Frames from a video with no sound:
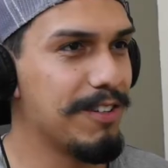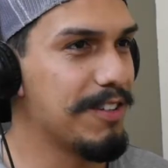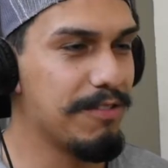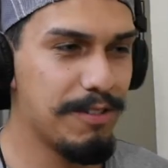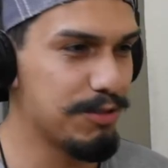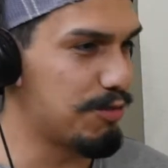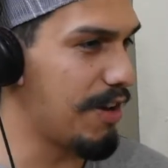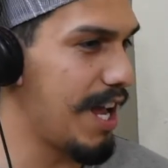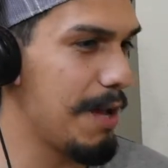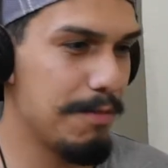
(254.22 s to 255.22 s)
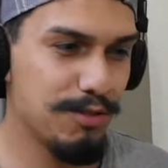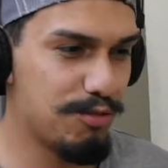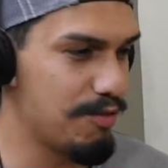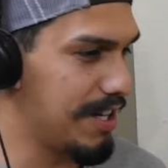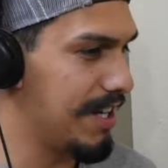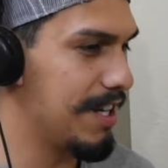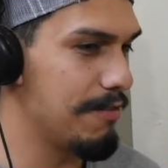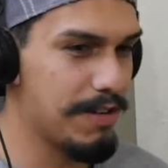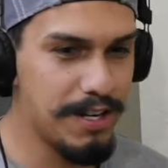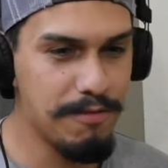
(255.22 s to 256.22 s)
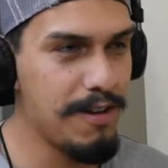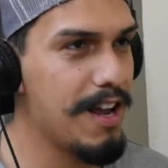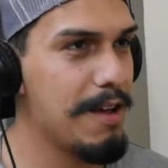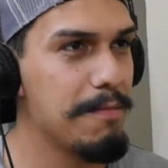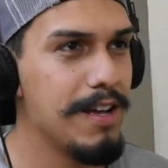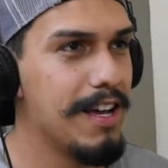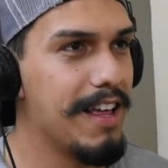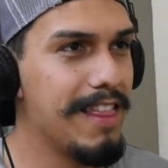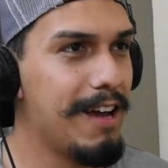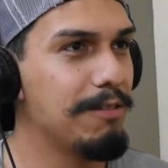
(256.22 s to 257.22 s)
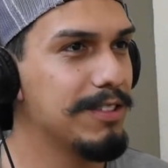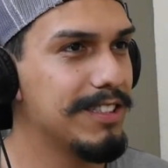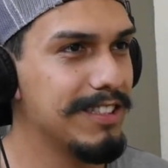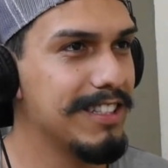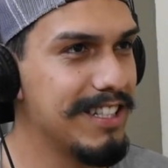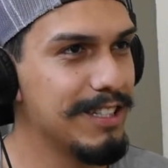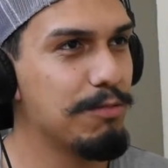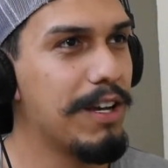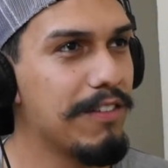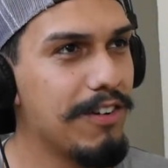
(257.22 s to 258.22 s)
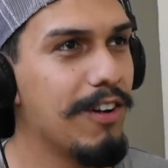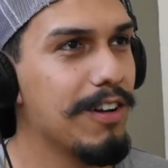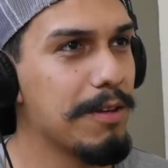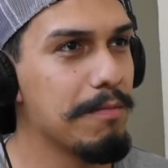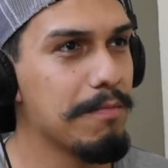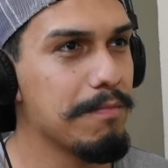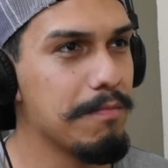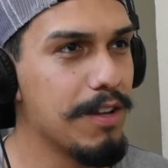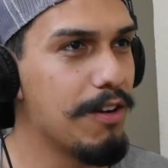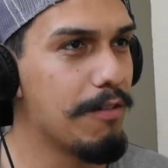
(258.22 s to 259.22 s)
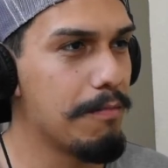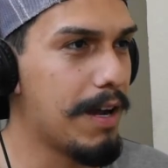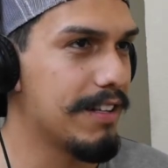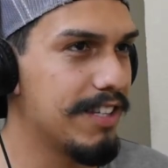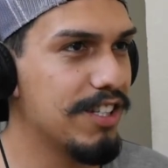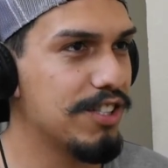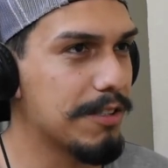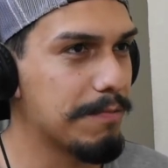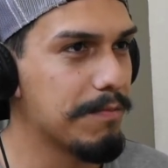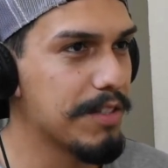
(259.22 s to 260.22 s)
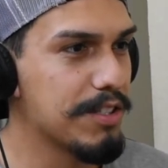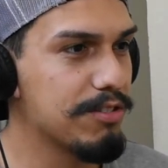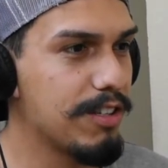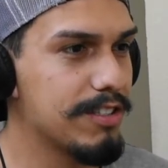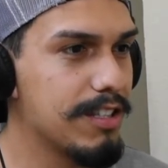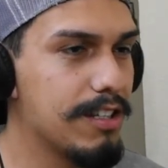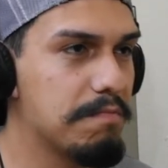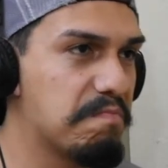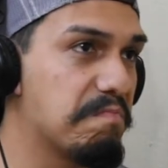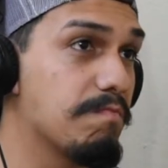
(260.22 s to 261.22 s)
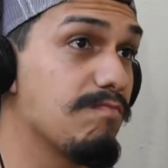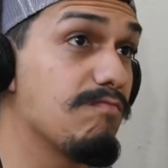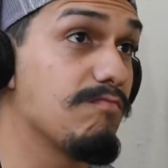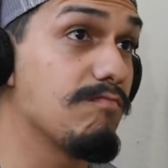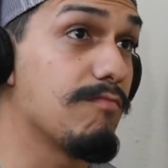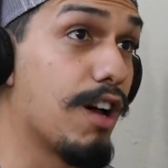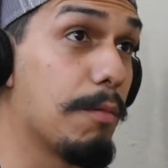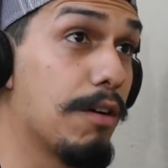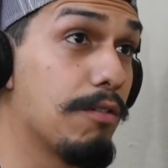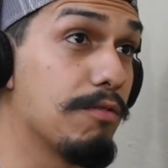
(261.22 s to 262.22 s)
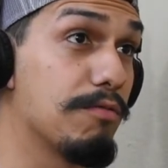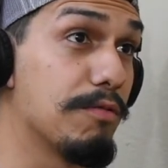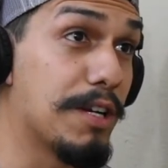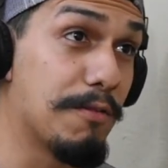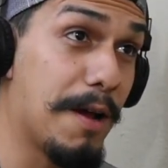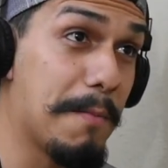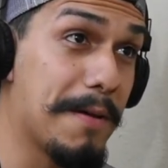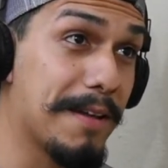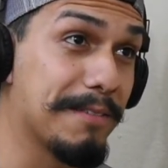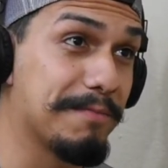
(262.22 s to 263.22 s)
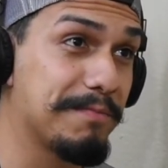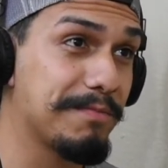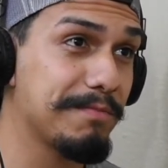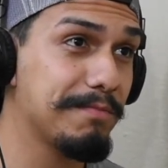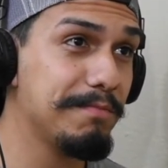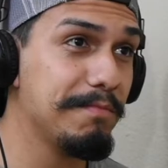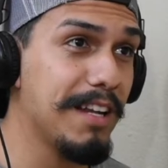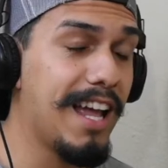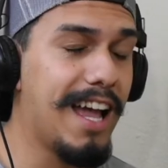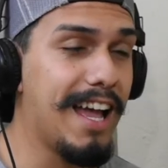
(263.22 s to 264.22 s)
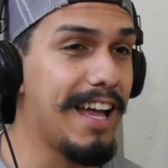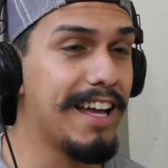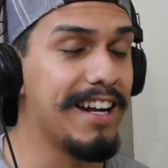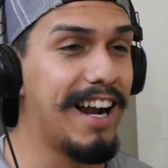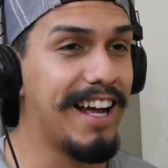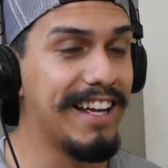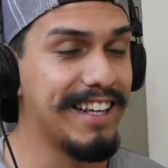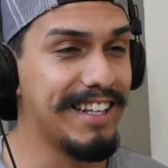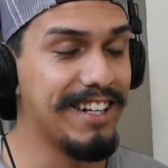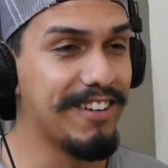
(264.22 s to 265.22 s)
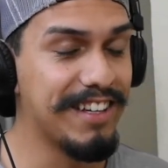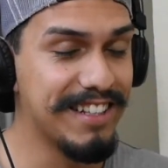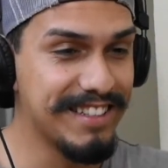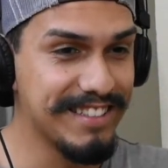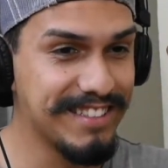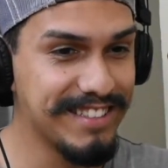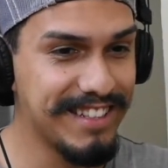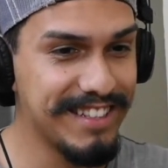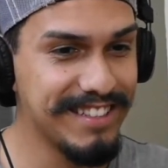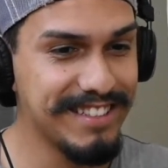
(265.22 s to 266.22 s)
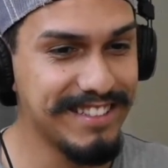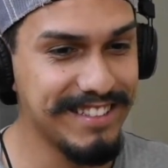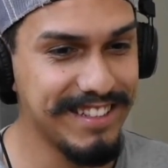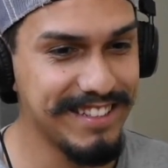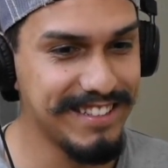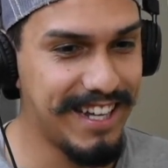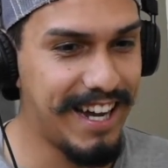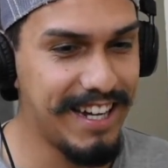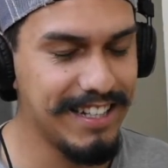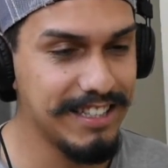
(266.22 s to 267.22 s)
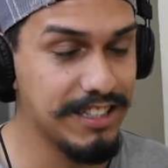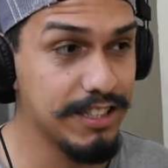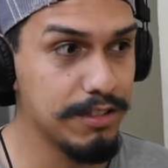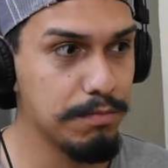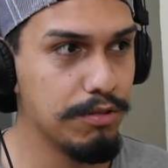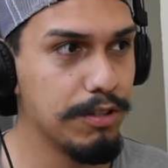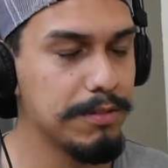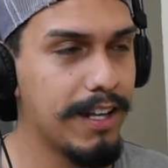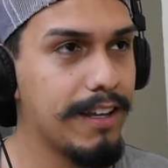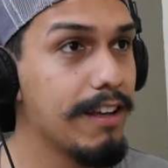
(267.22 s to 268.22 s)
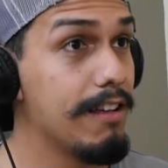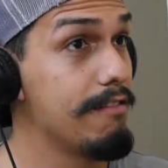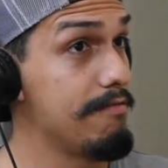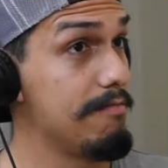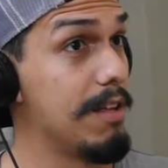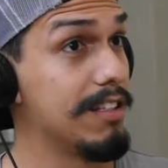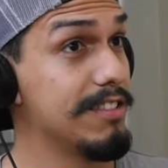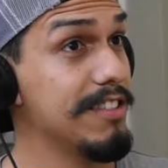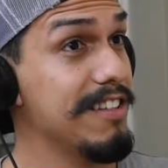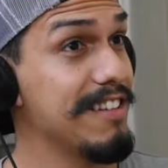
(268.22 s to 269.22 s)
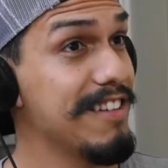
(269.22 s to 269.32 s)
it was Ram, it was Ricky Ram. And that was his way of calling, my attention. So I said, what about Ricky Ram Band? And, his eyes just blew up like, that's it,